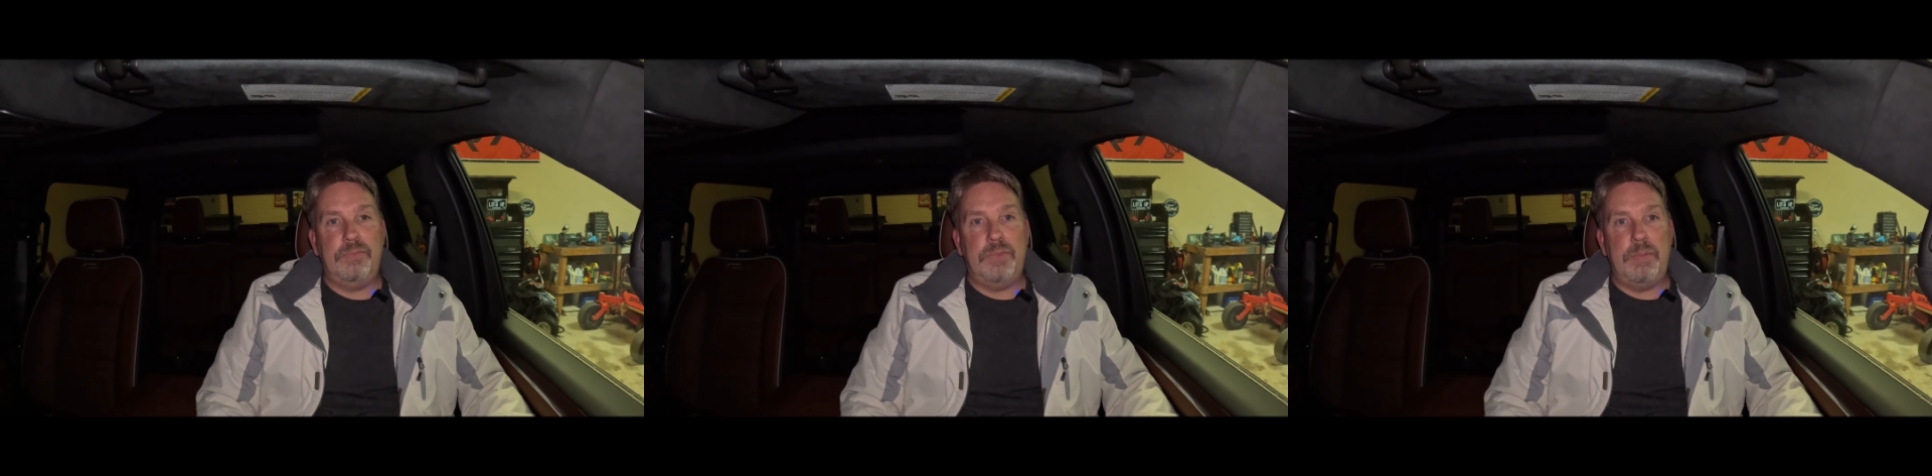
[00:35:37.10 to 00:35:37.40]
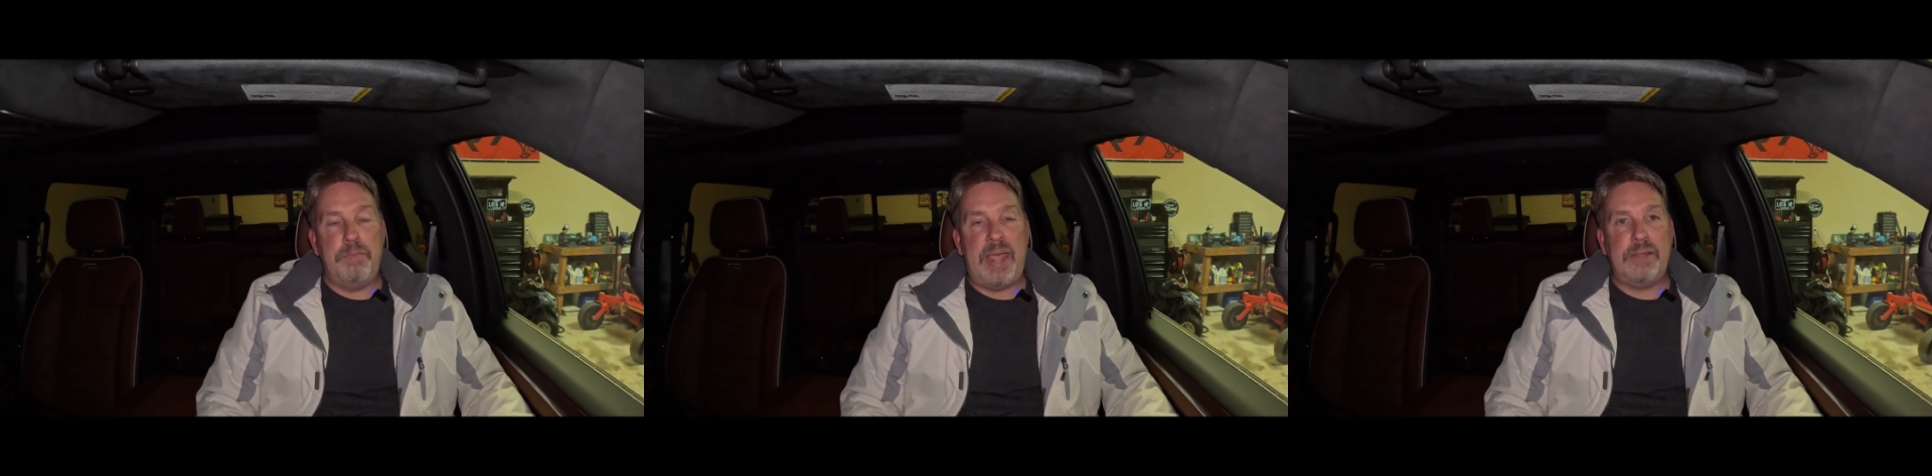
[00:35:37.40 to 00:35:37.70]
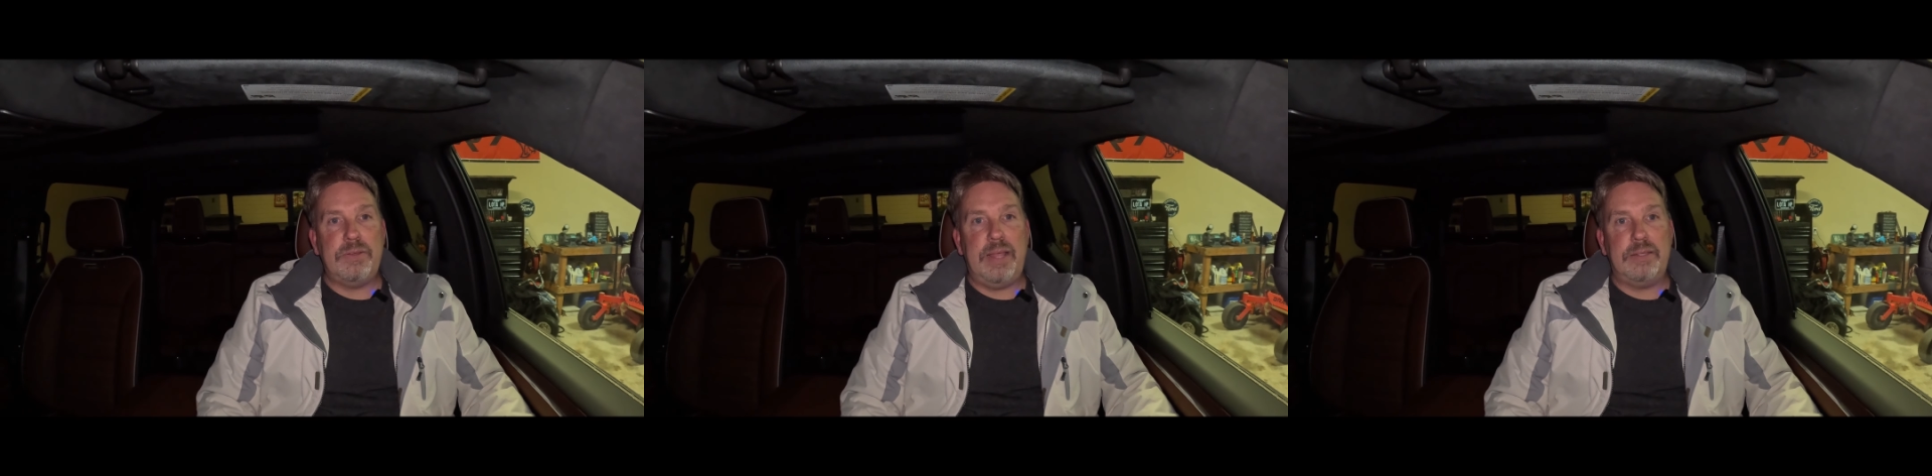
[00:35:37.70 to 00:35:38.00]

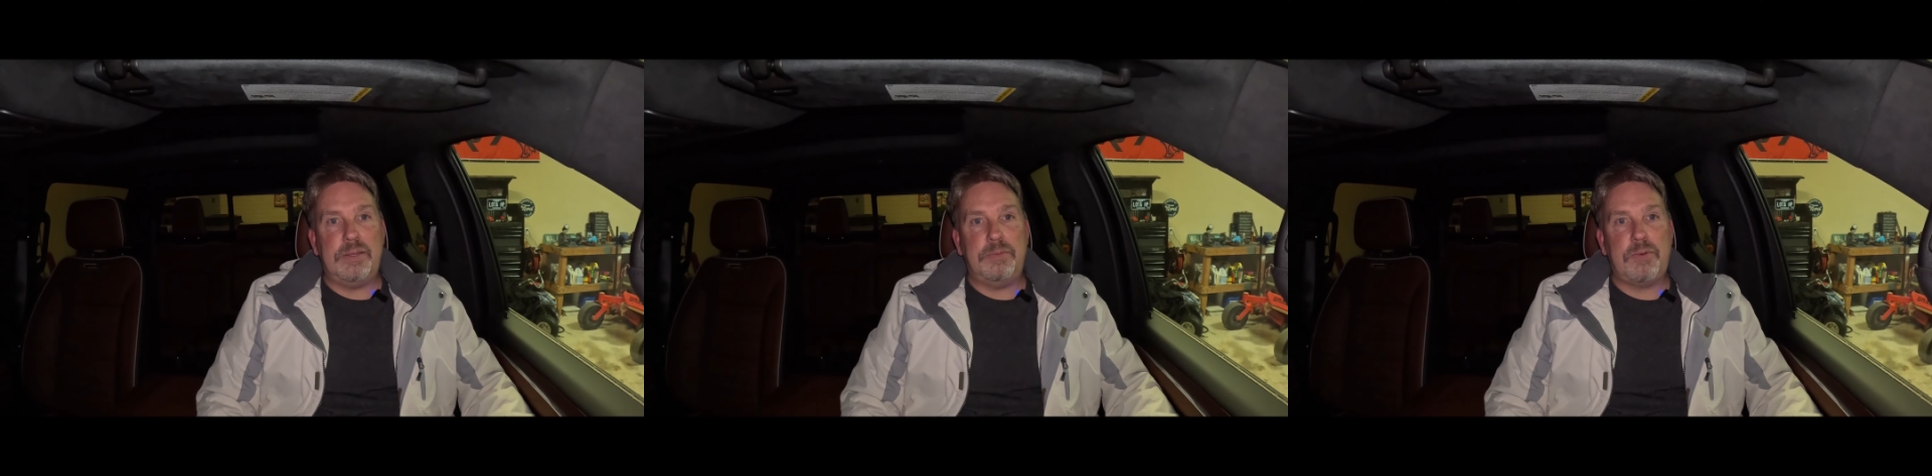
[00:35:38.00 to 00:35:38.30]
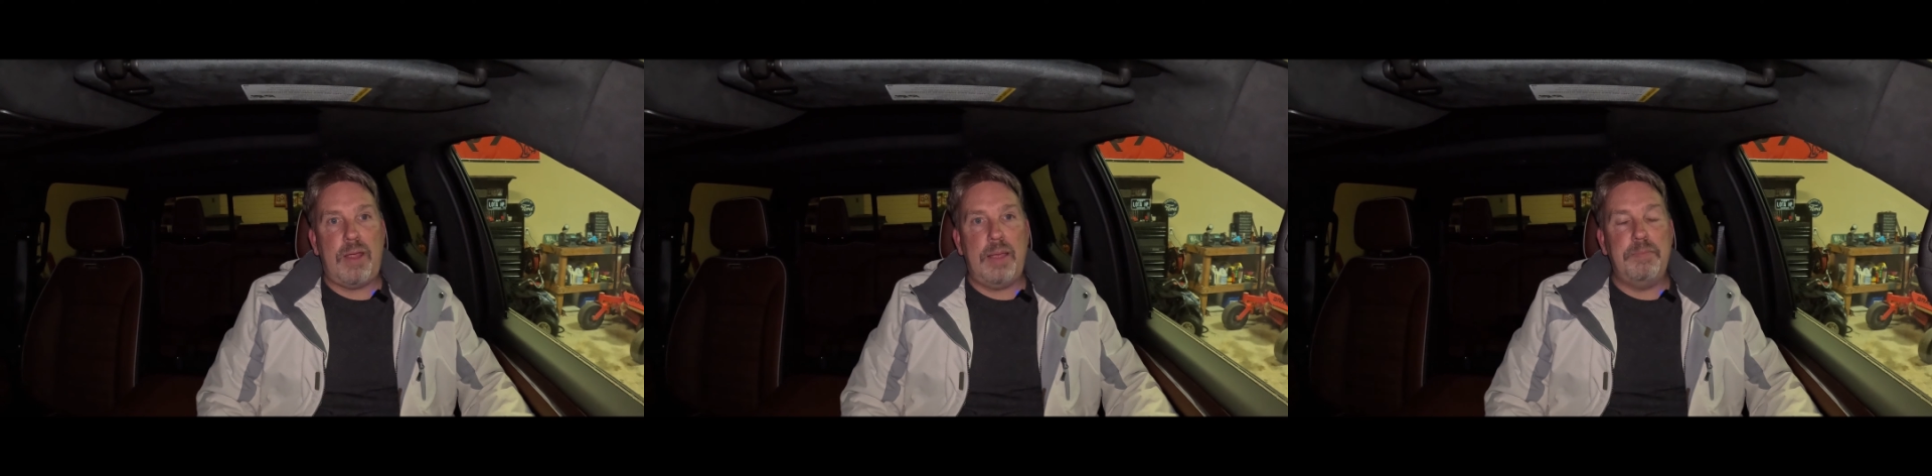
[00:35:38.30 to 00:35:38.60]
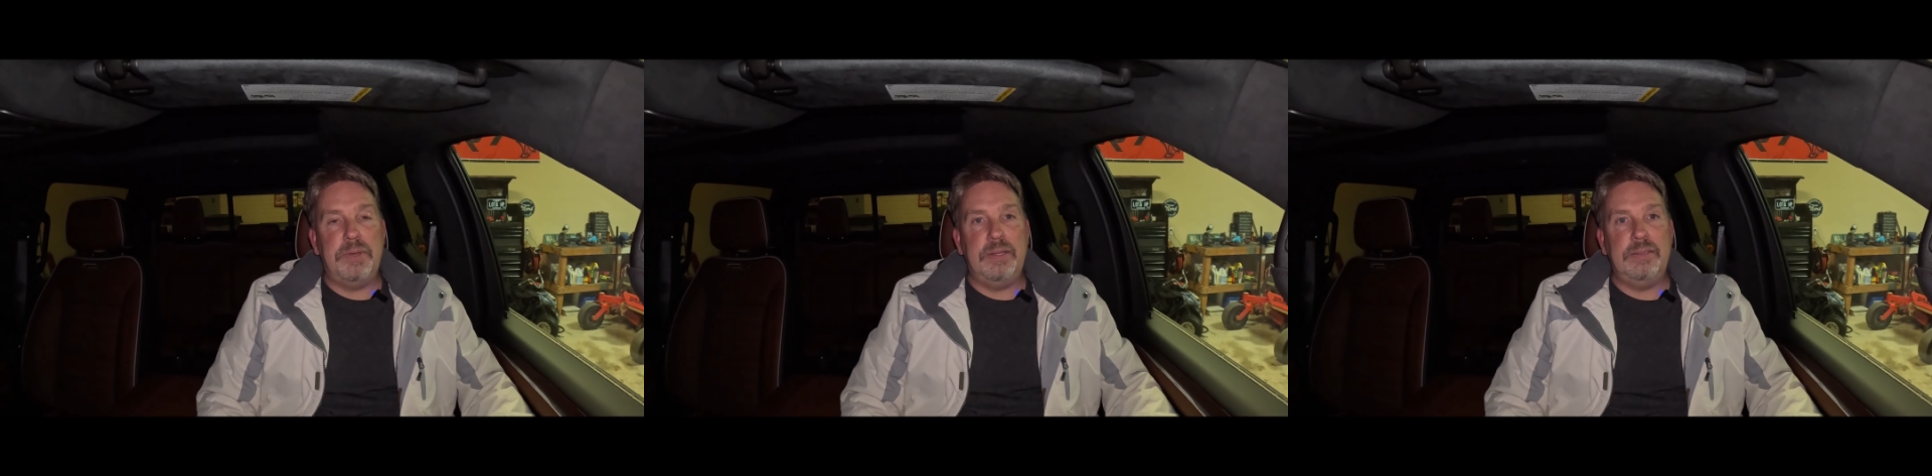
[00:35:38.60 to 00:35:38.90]
mash that subscribe
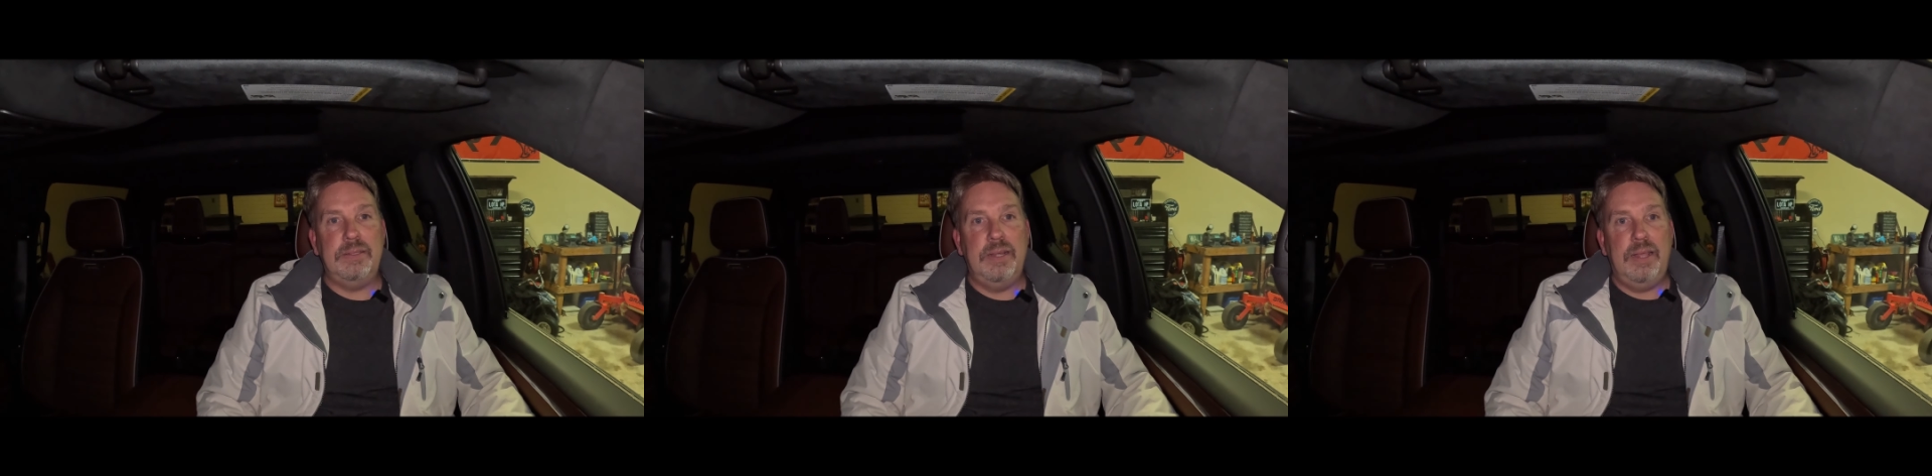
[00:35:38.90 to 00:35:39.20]
button